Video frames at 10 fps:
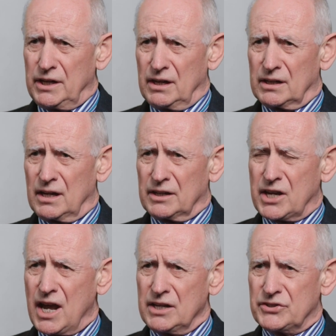a
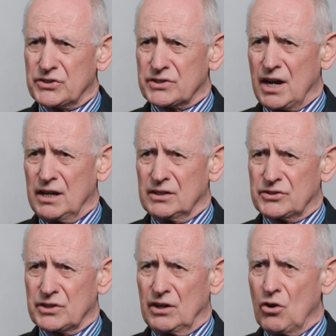case
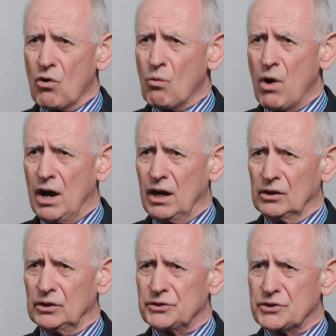takes a long
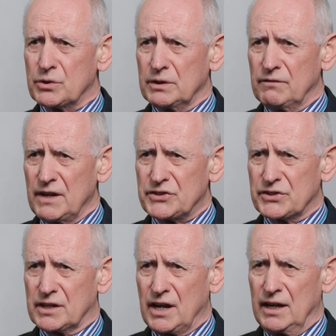while to
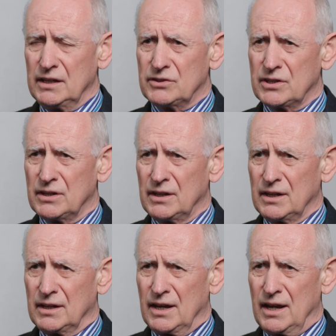investigate
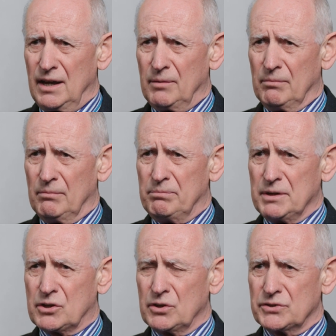
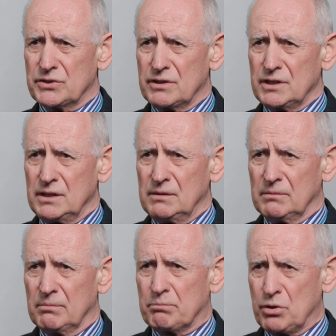because the
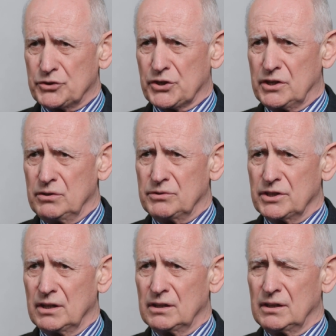
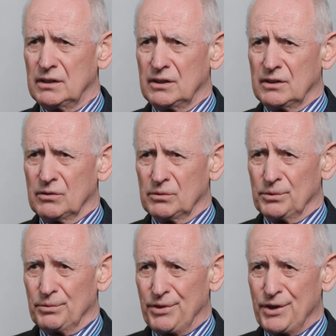prosecutor
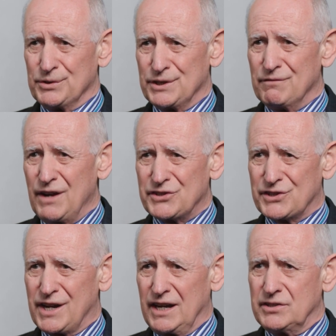or those
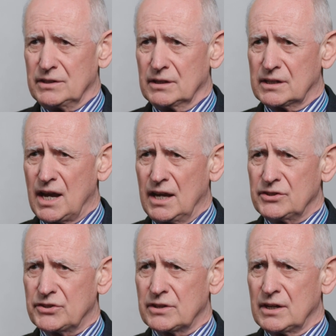investigating the
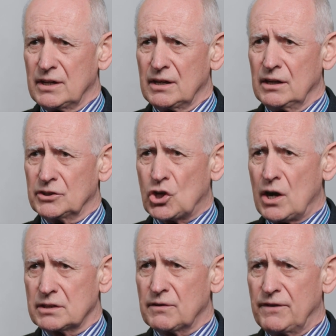case are
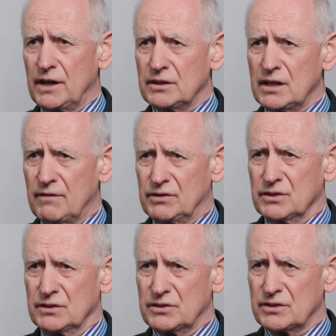trying to find the
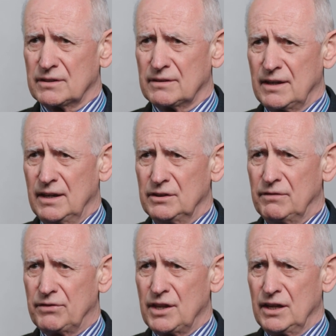evidence. And if
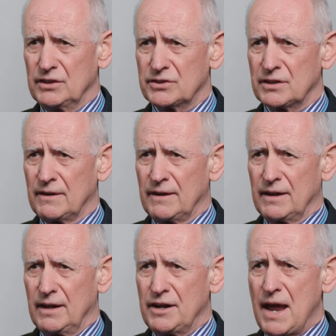there's
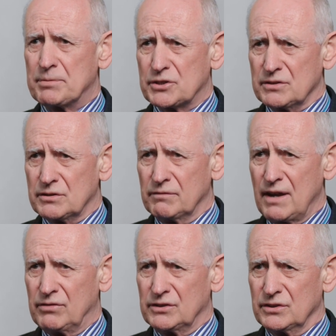an absence of
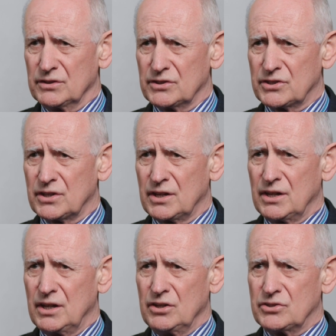evidence,
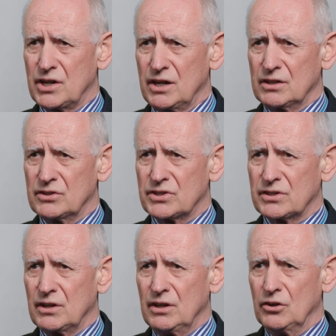it takes
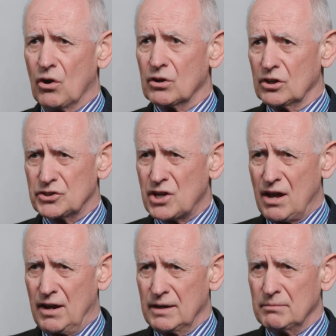a longer
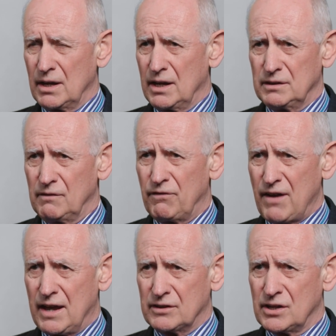time and, in
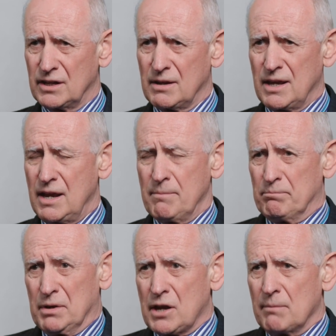fact,
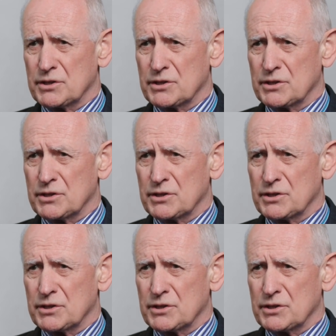becomes